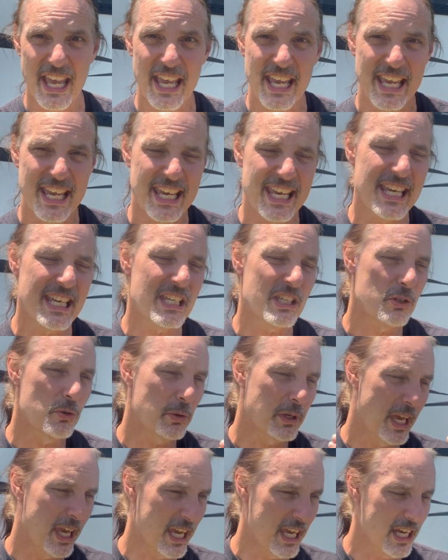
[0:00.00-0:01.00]
Heat, you
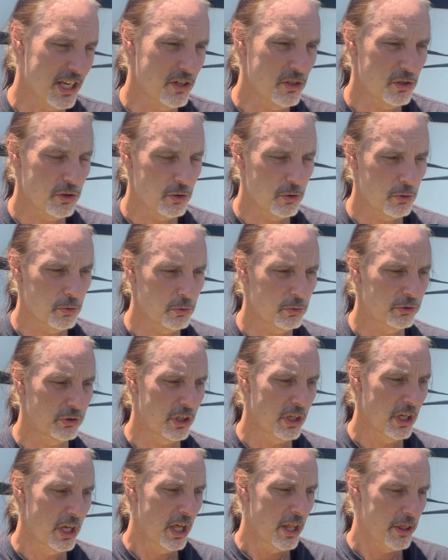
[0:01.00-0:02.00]
can use
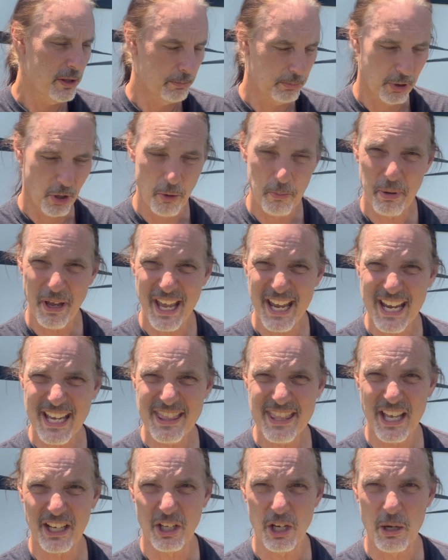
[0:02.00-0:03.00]
the propane
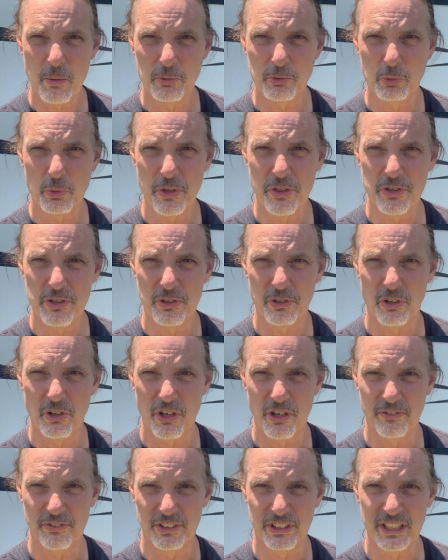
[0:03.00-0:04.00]
that comes with your
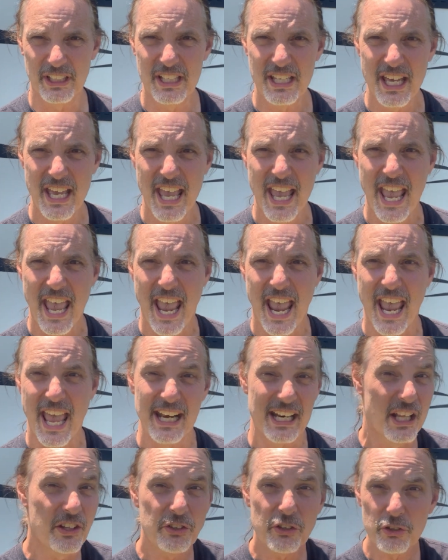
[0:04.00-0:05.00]
RV, and
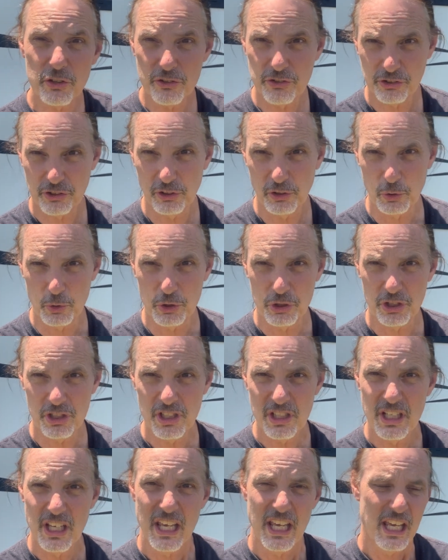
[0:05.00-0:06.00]
it's a good solution.
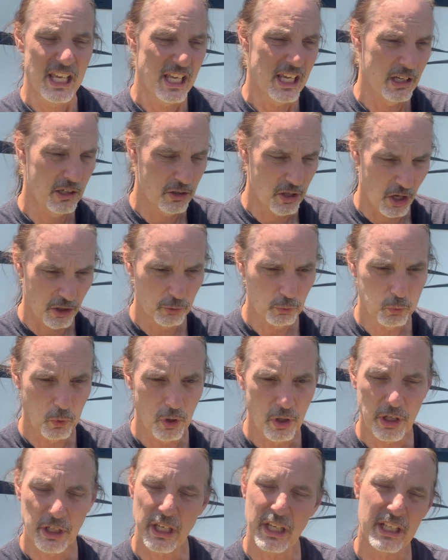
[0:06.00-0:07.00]
It does
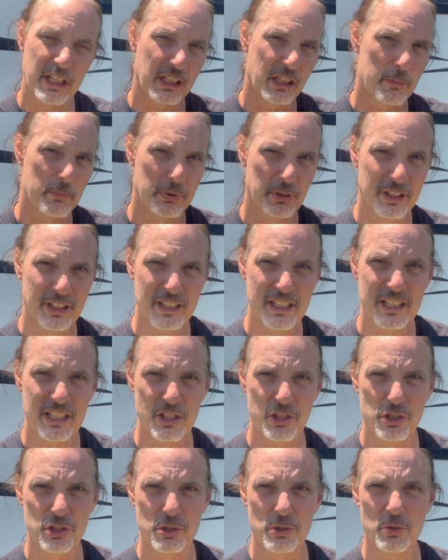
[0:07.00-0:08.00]
work and it completely
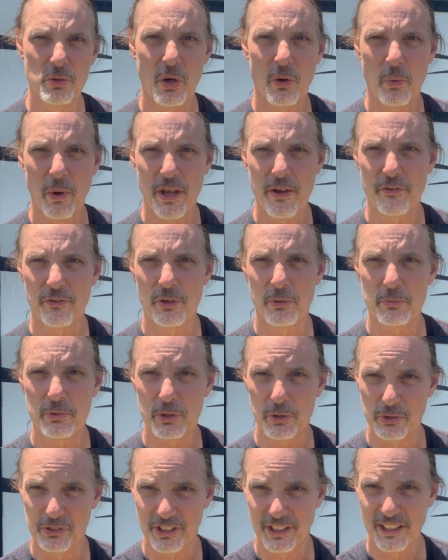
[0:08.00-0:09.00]
gets you away from
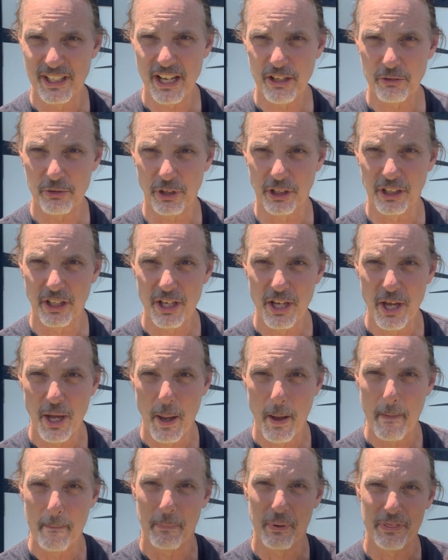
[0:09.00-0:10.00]
using electric.
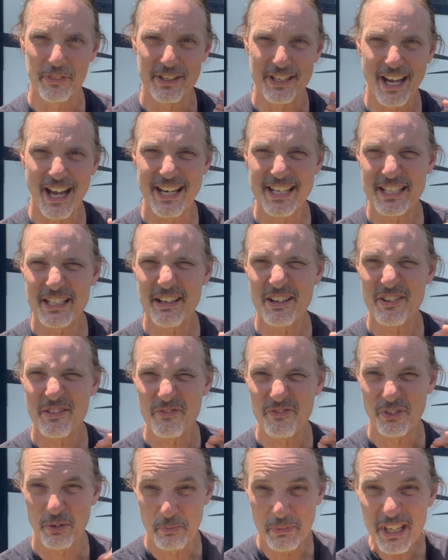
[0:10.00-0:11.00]
But the idea
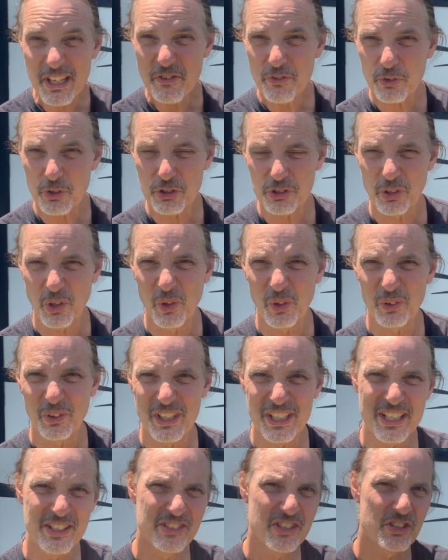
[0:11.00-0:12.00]
for me for solar
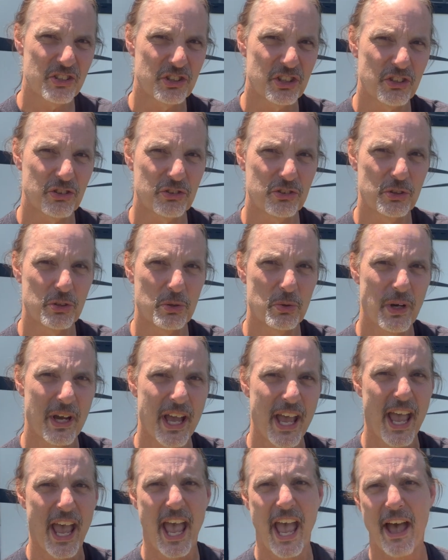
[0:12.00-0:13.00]
isn't just to
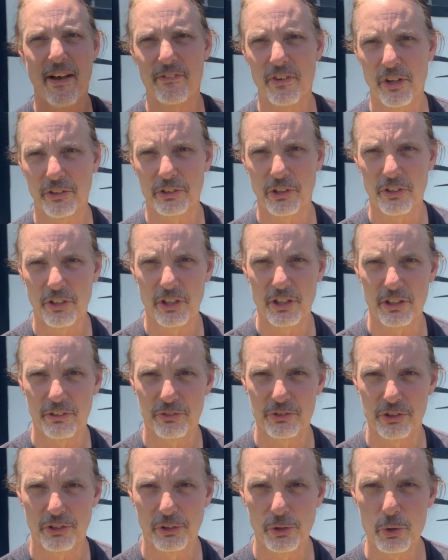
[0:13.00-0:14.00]
have alternative
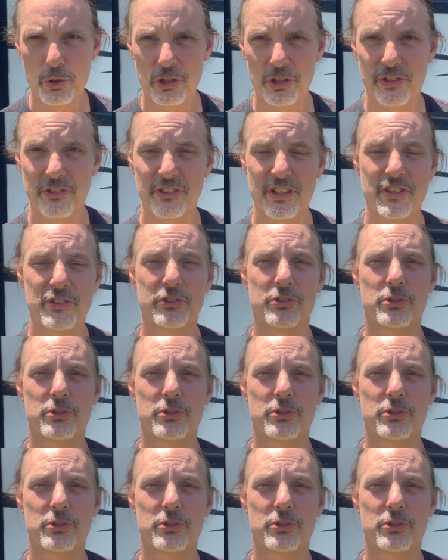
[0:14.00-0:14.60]
solutions, it's